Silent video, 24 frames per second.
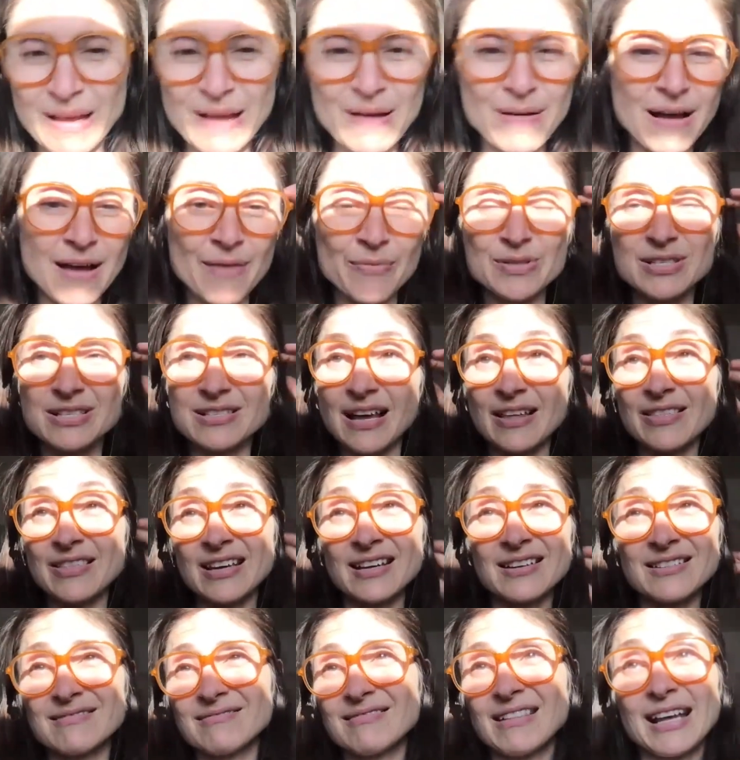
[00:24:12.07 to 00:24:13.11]
I was, I
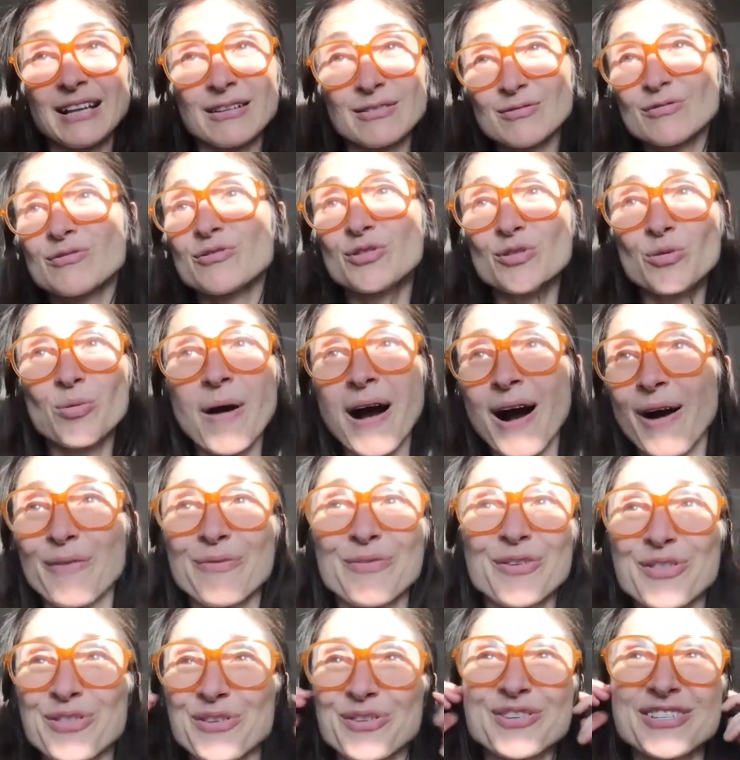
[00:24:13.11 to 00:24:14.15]
think like
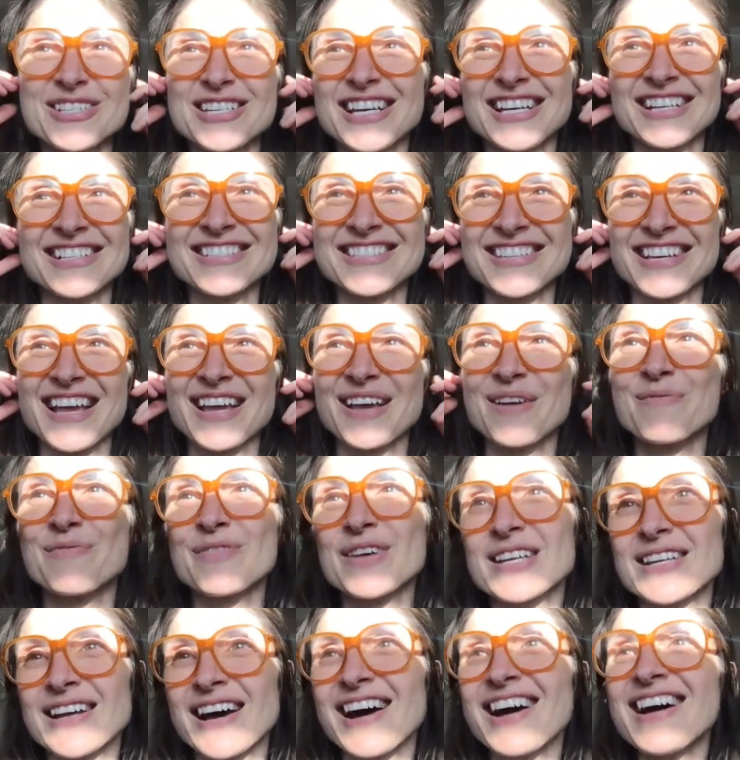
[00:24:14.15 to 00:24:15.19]
12 or 13 singing
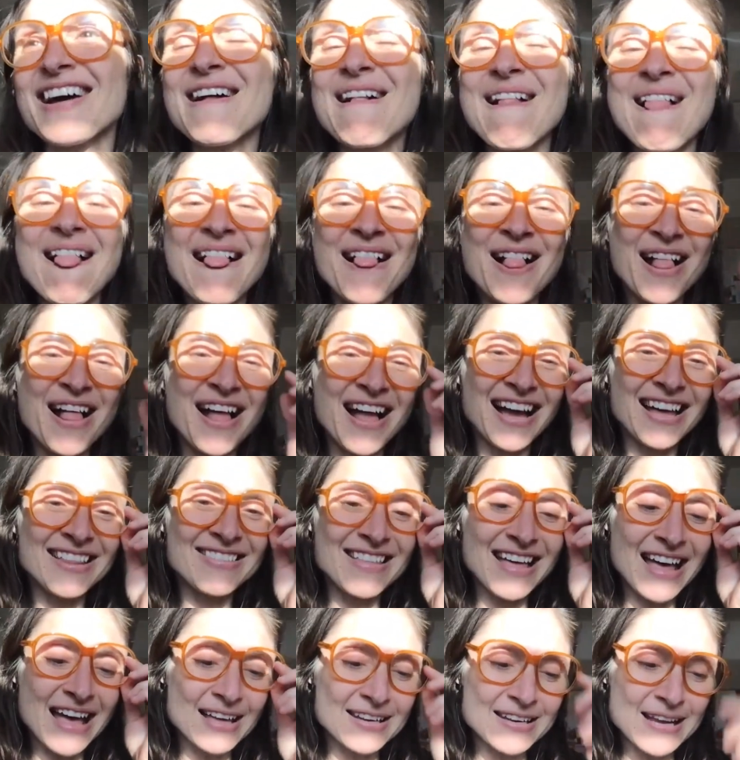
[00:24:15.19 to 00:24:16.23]
Evita.
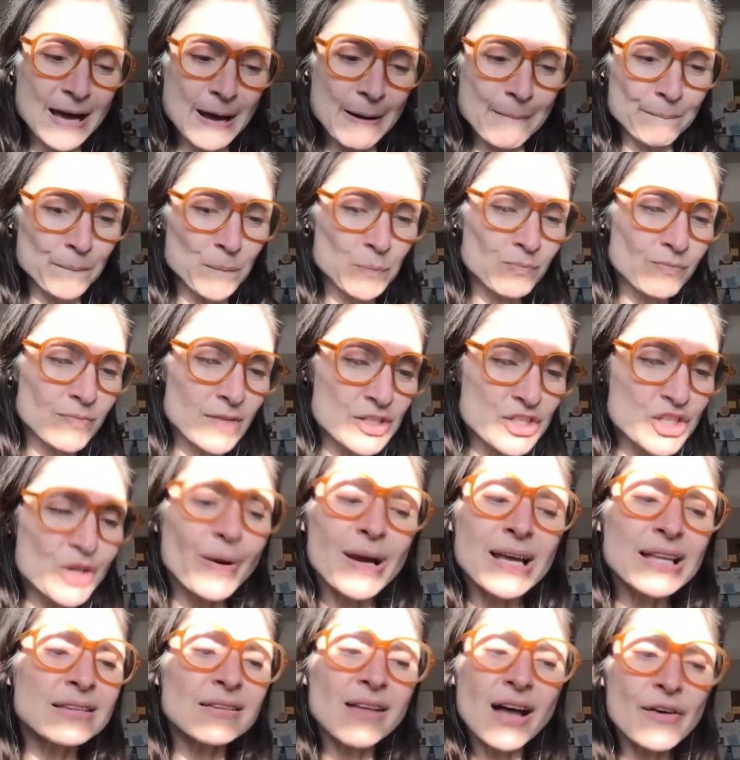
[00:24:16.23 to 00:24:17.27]
And then,
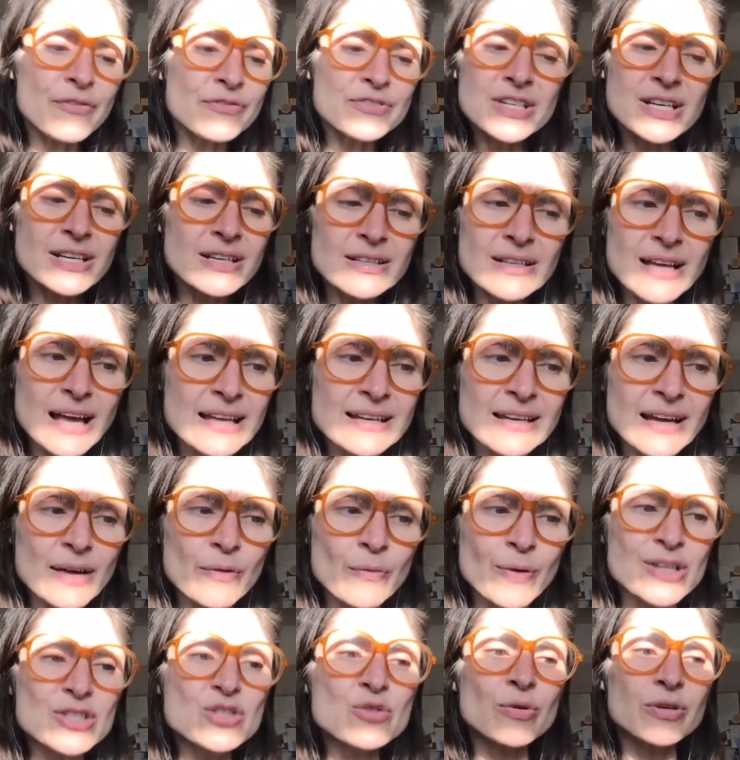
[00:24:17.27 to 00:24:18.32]
so I loved it. And
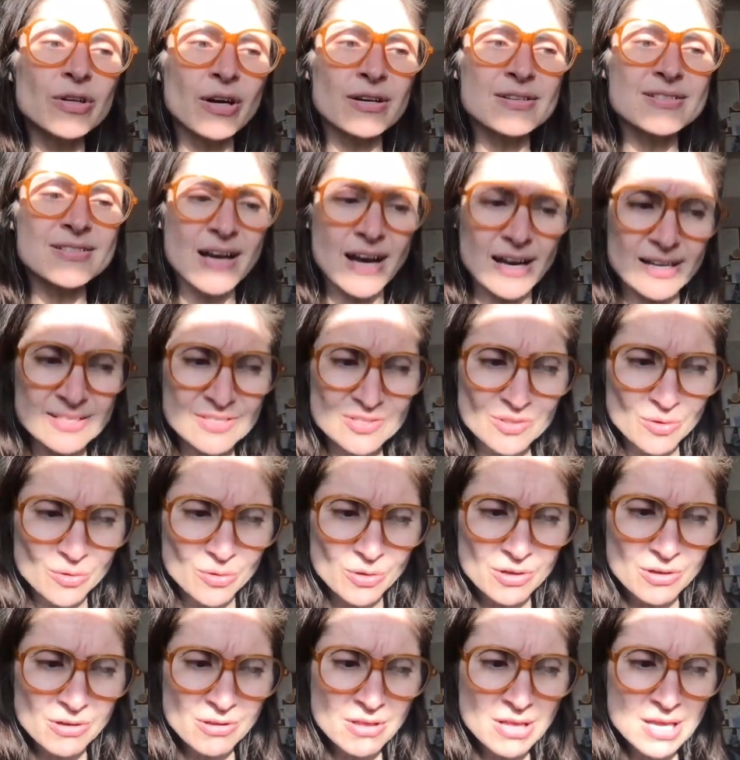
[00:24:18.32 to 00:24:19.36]
I went to an arts high
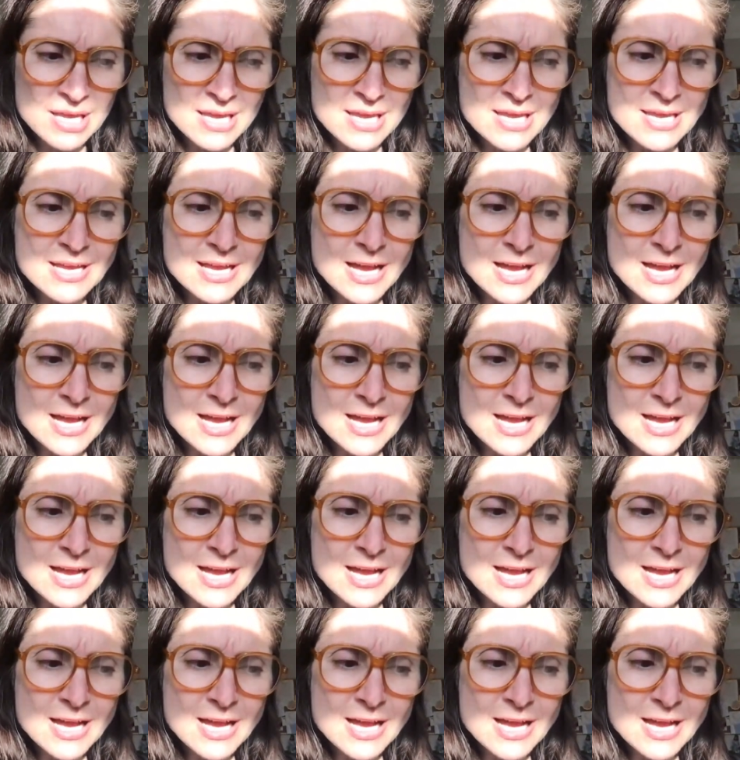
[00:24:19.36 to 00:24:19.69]
school.